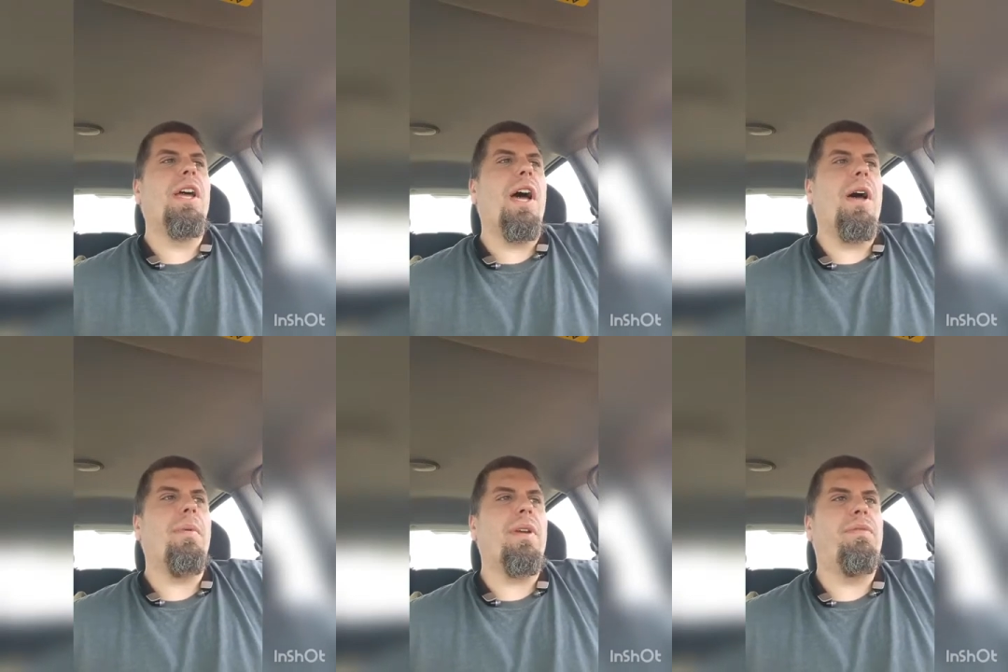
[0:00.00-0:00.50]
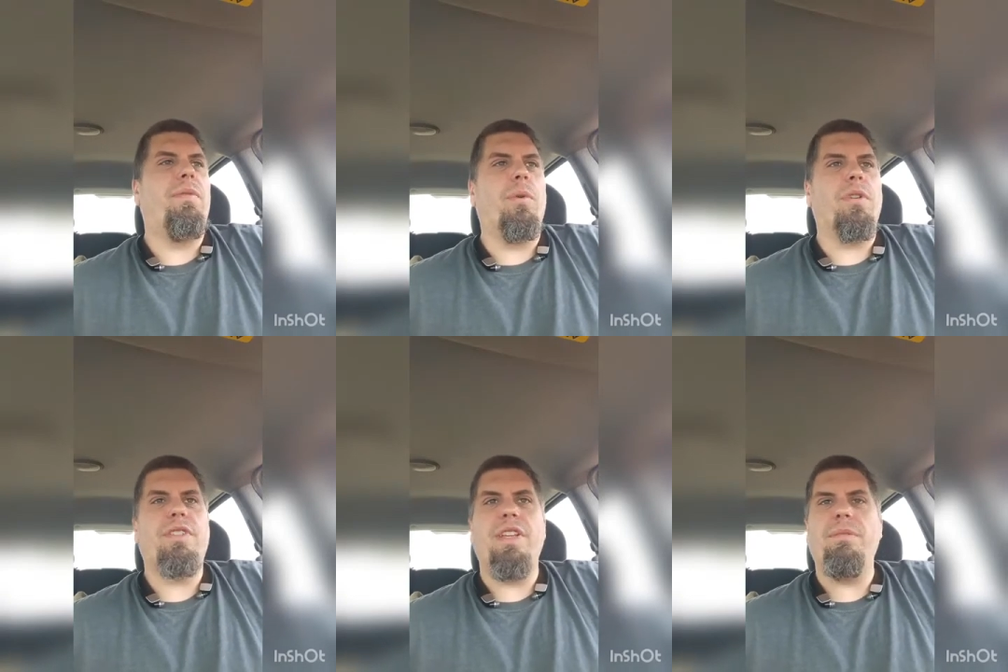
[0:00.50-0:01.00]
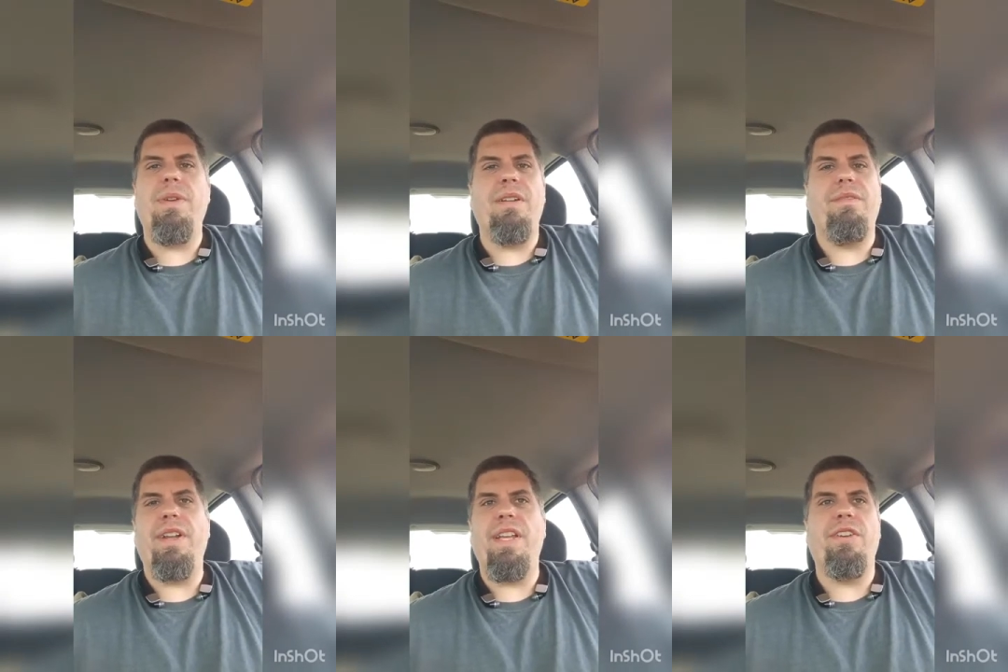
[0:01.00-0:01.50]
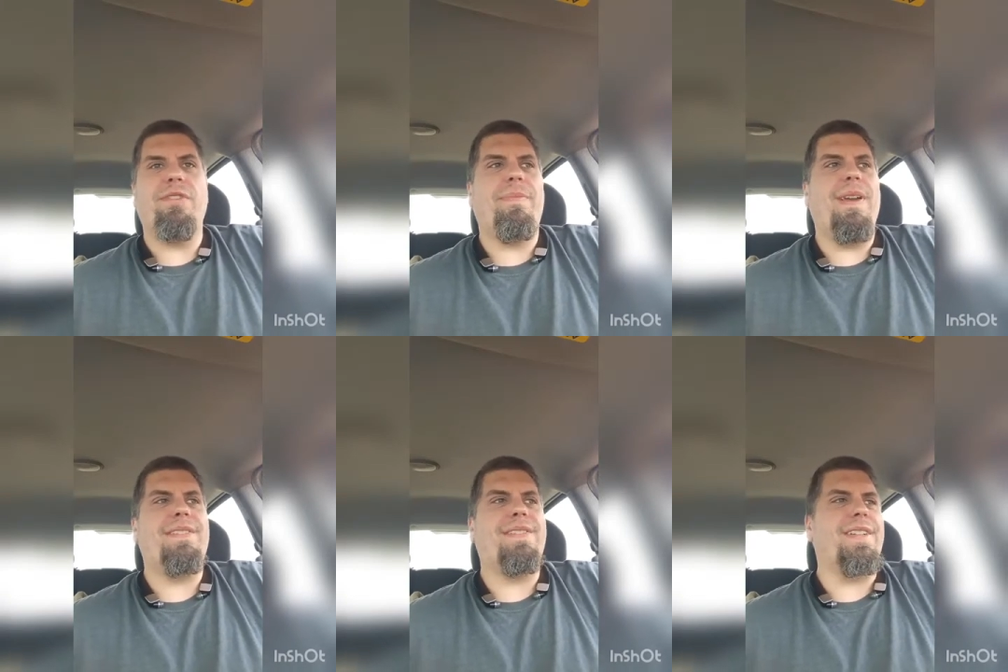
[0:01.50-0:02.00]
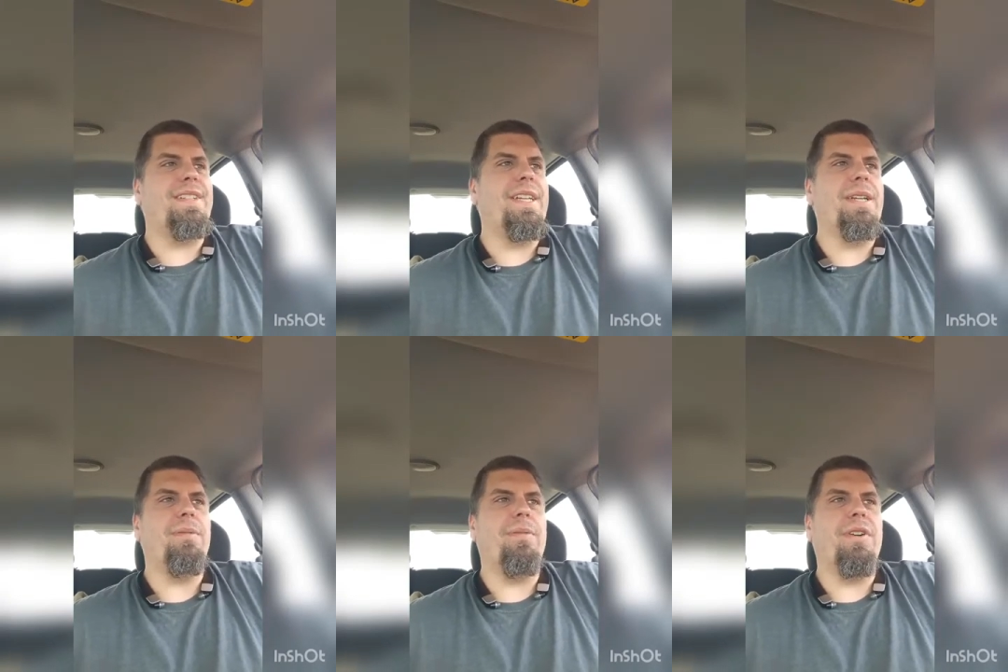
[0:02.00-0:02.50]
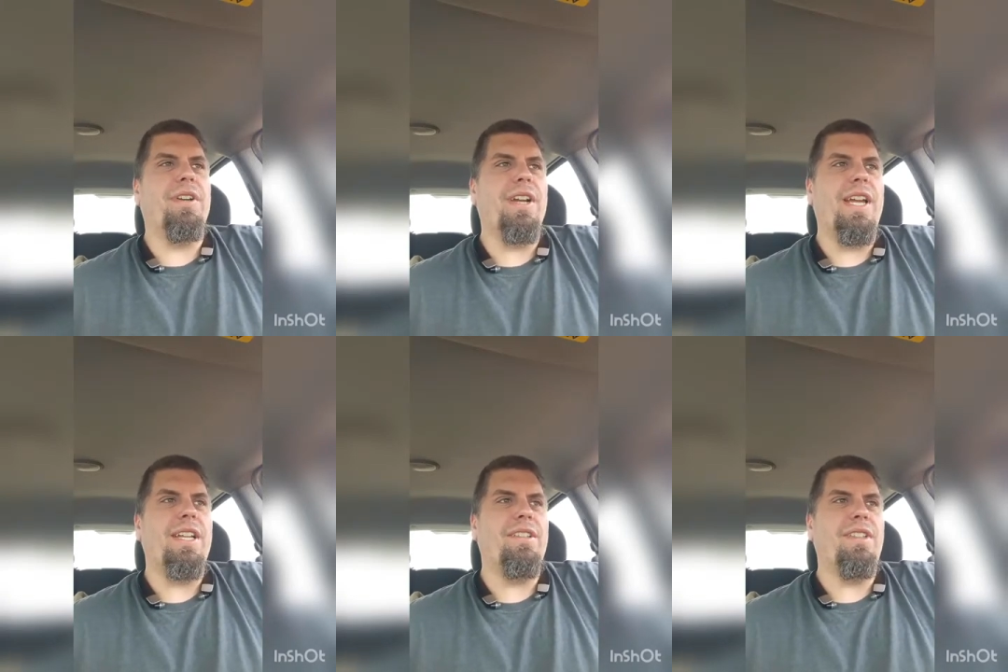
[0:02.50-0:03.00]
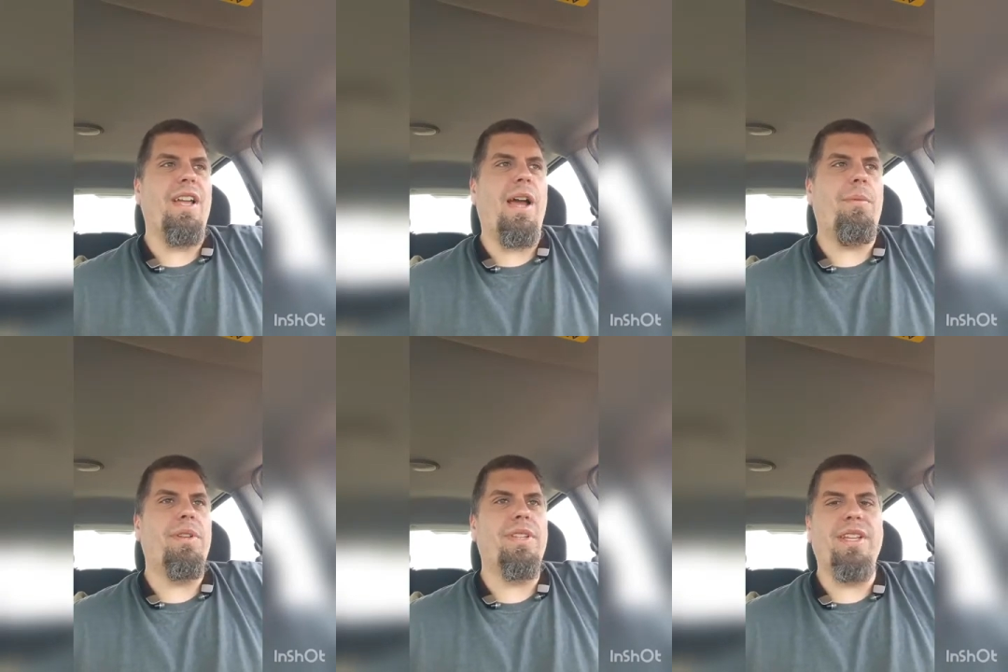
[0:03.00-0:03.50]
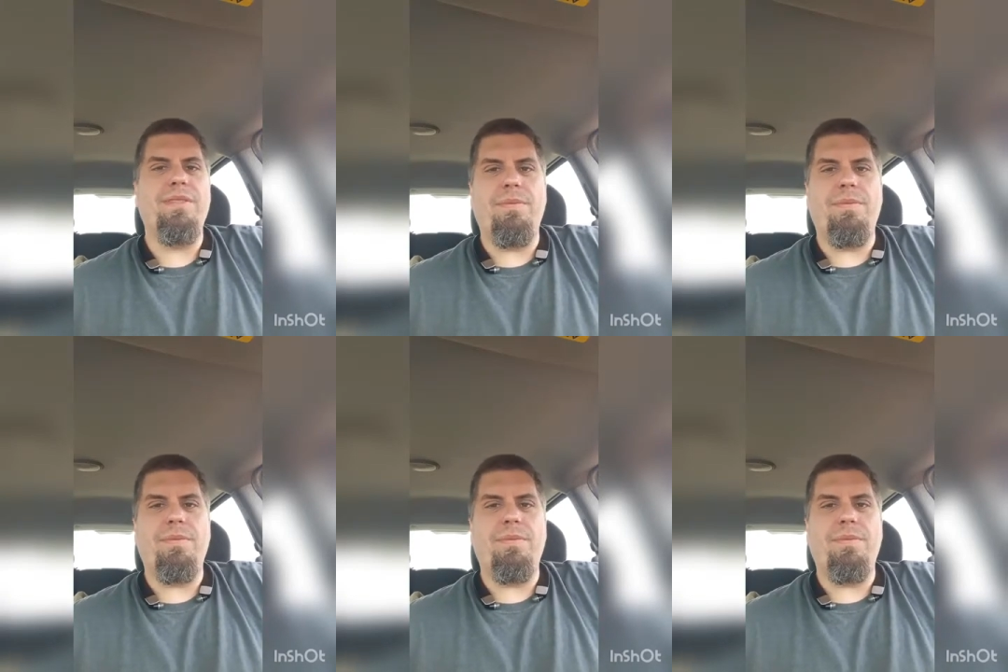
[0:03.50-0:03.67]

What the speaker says: I mean, 4 10-minute videos basically, where I would